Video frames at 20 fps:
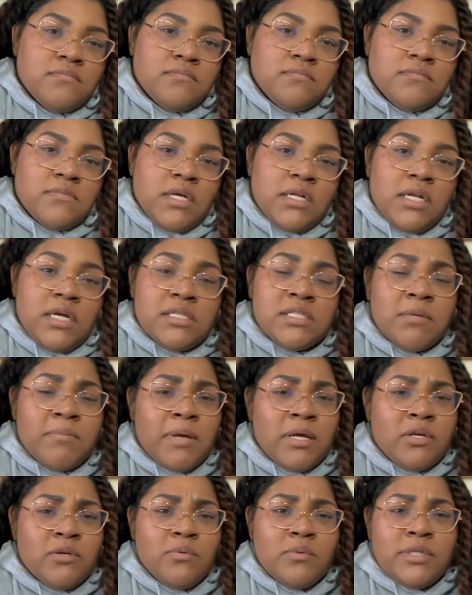It doesn't
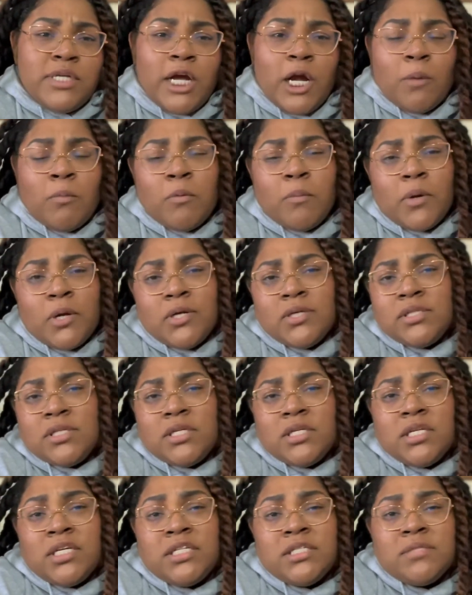make you a terrible
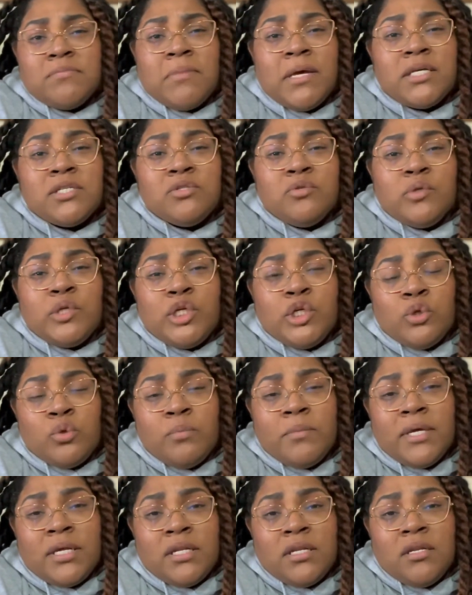person. It makes you
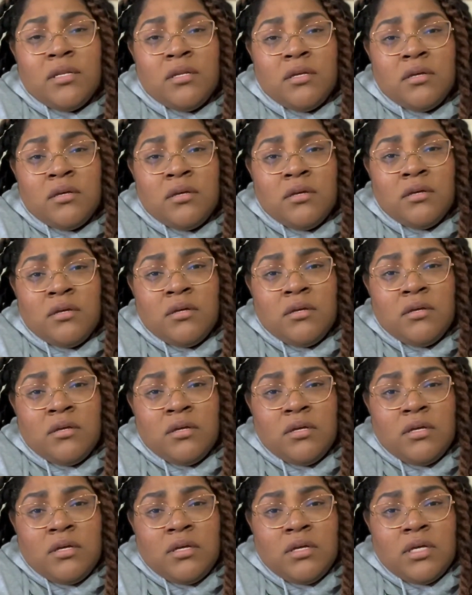human.
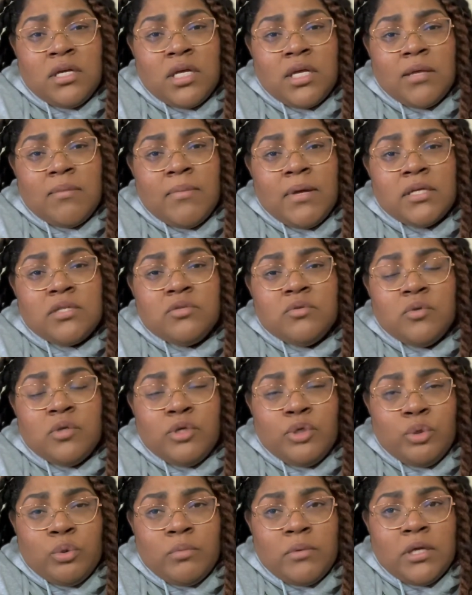It makes you
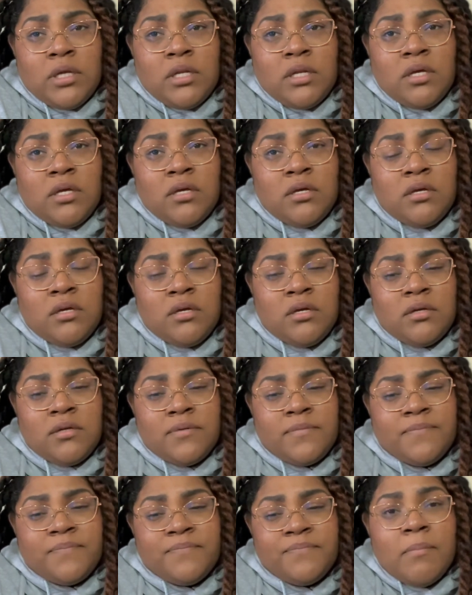human.
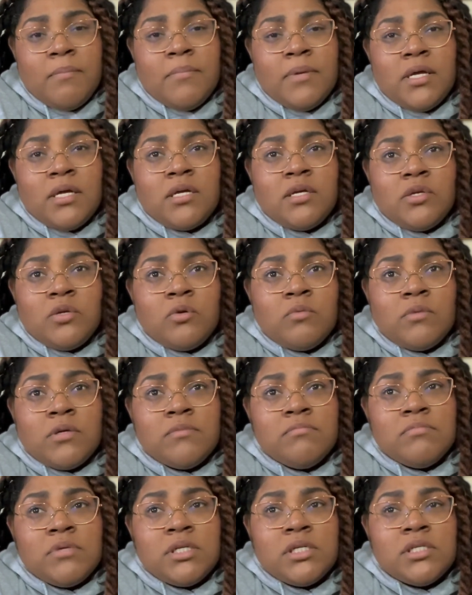Being human
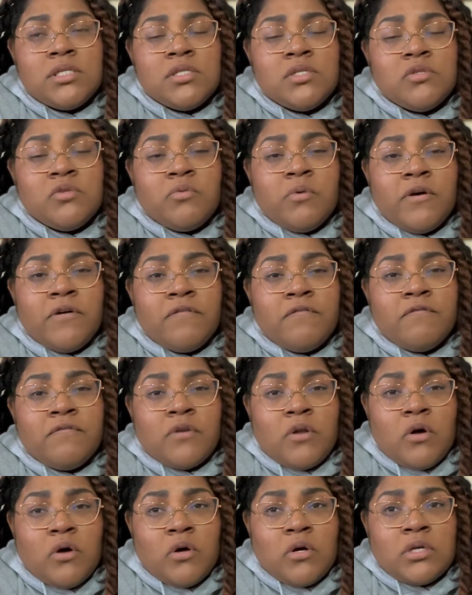means you have
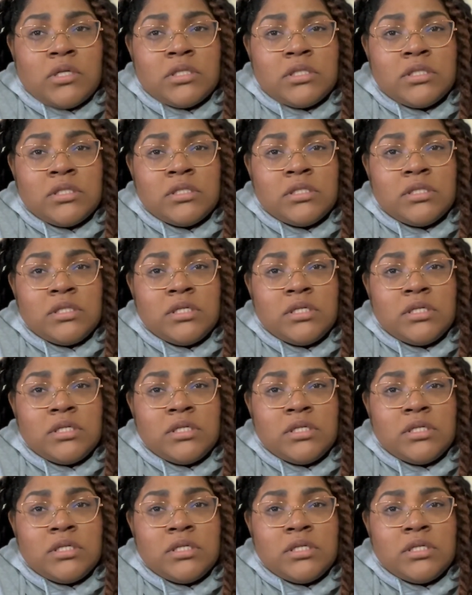flaws.